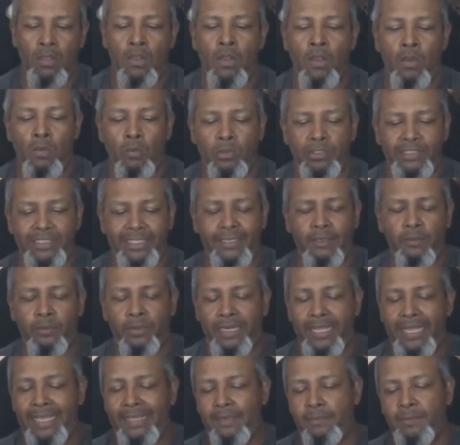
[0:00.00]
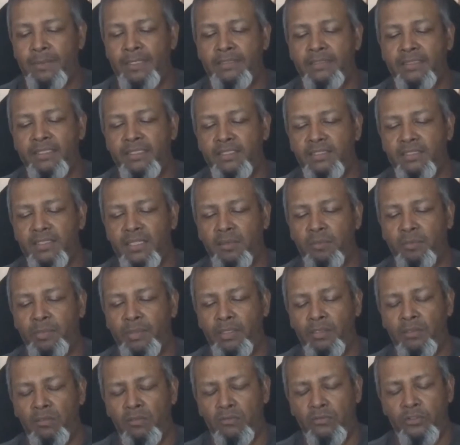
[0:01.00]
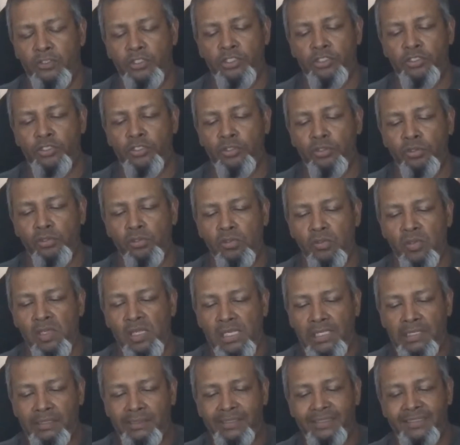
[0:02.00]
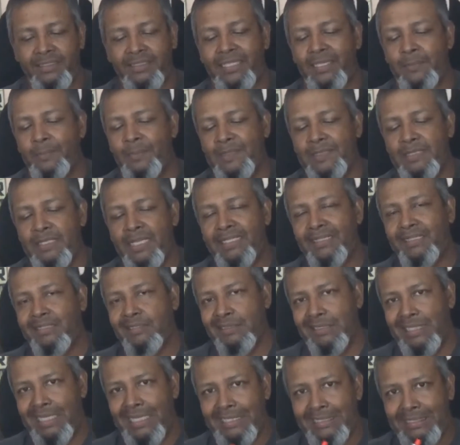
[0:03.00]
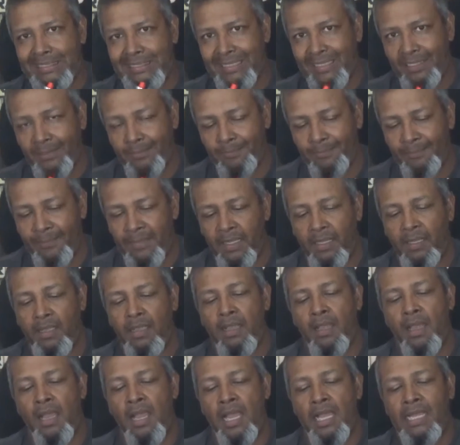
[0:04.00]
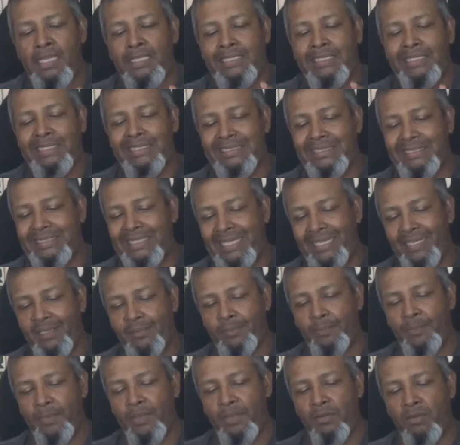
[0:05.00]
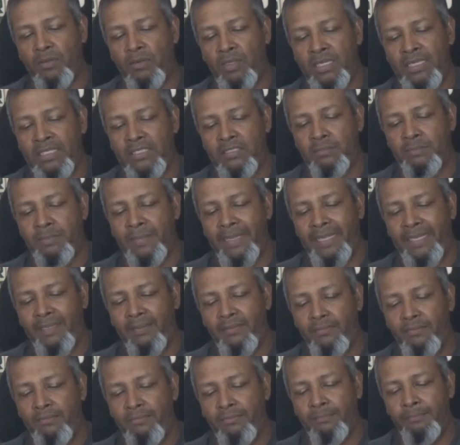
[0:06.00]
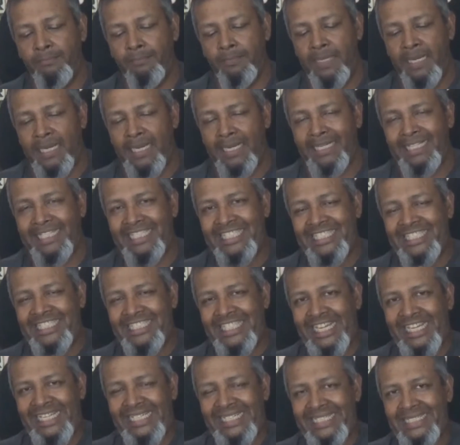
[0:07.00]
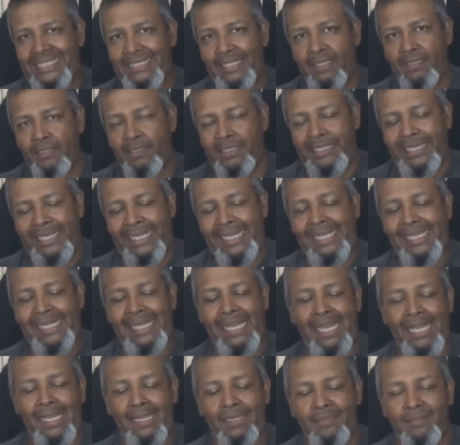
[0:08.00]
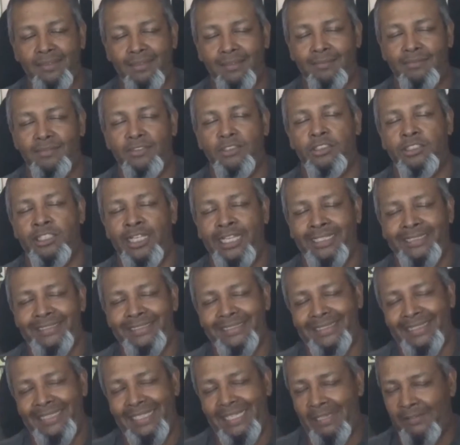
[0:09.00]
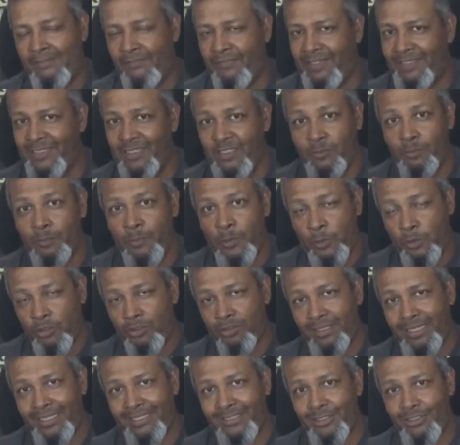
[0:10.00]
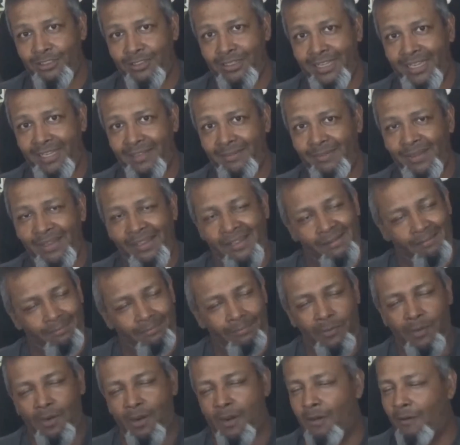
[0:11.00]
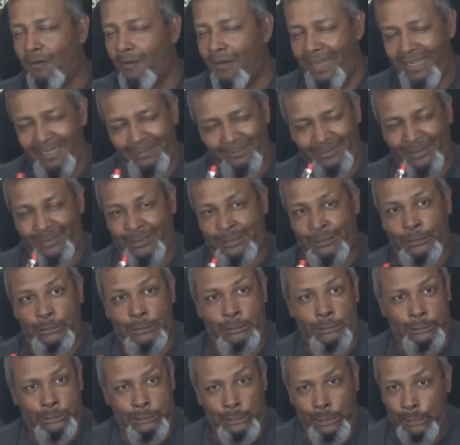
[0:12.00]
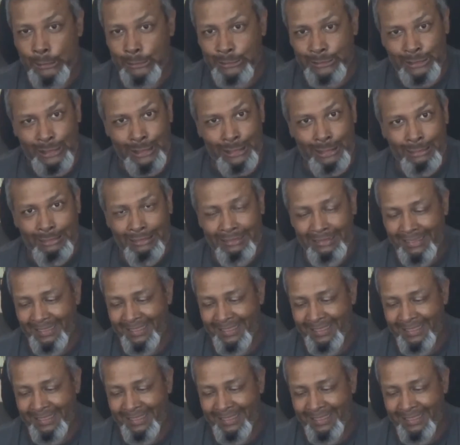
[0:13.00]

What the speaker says: One thing I want to add about this Billow version 2, this tip is not the stock tip. This tip is made by Jason Keon. Jason, if I just mutilated your name, bro, I'm so sorry.